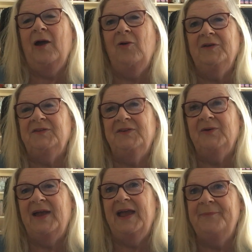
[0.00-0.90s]

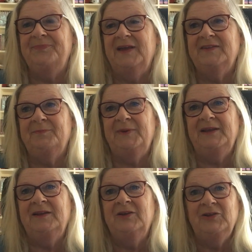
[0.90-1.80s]
also um, it's
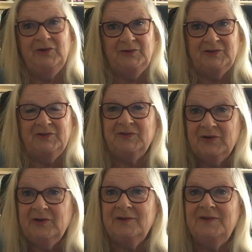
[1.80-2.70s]
been used in
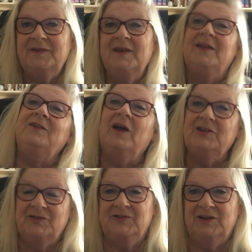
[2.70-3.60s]
schools,
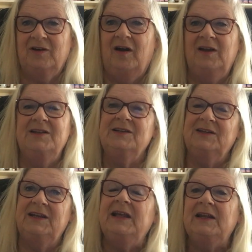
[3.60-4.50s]
not just in Ireland and
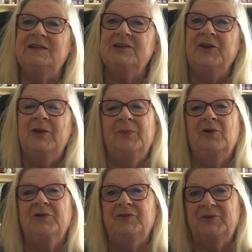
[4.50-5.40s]
in England, but
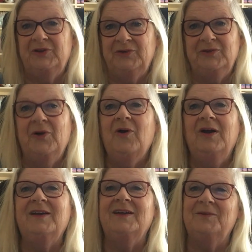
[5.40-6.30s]
also in New
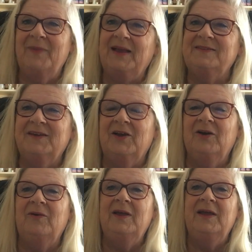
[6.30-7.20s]
York, in
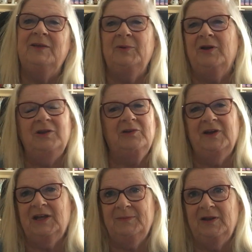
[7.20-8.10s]
Mexico. It's been on the
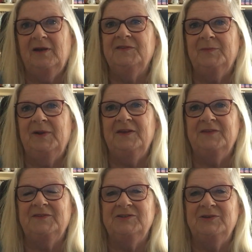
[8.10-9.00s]
curriculum in lots of
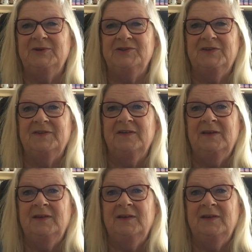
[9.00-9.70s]
places too, which is